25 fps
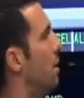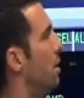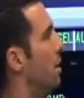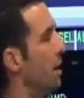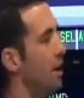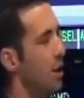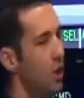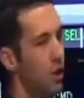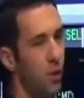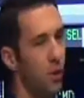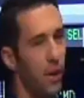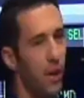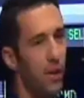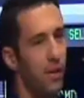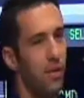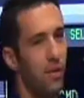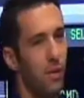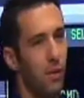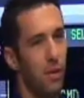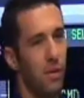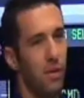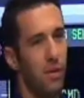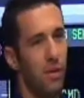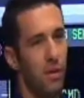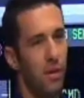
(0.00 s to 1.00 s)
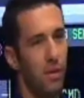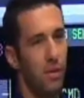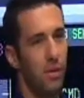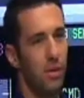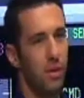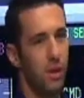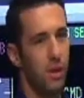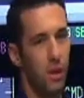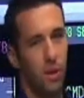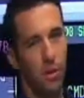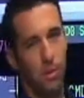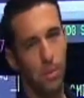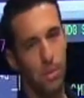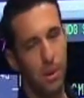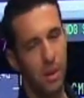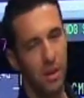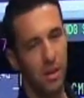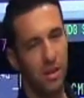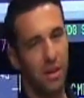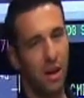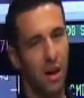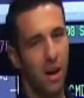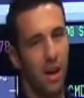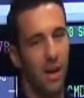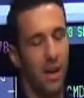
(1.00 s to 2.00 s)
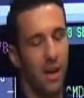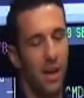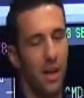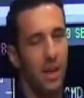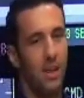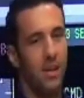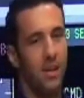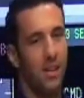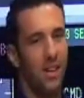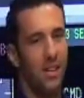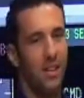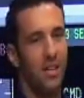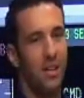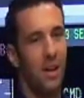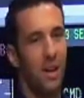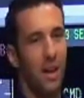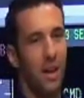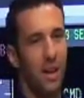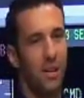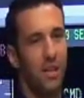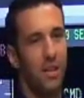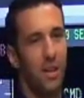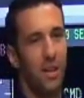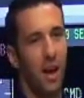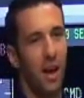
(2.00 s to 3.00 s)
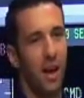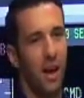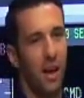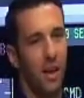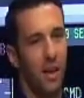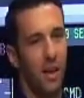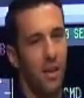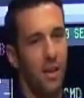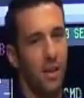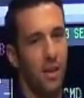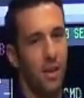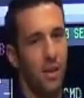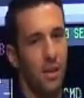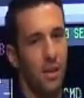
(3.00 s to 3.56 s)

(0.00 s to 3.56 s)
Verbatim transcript: it transfers to the B side and it disconnects A.